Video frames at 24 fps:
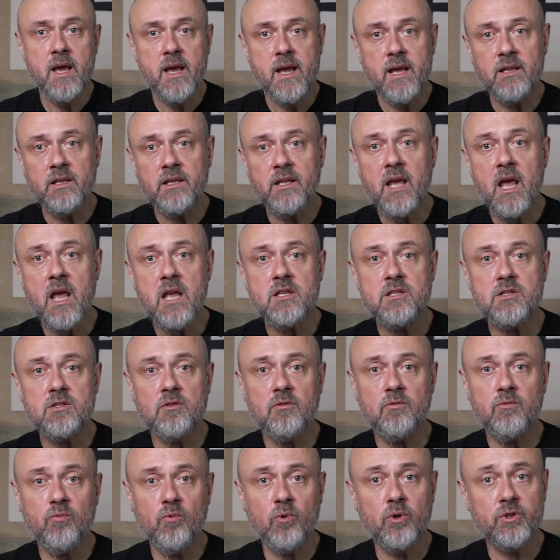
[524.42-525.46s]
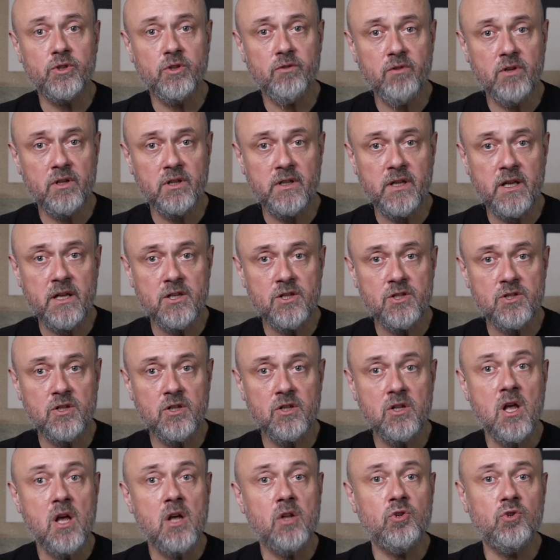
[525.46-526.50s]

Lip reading: In case of water retention,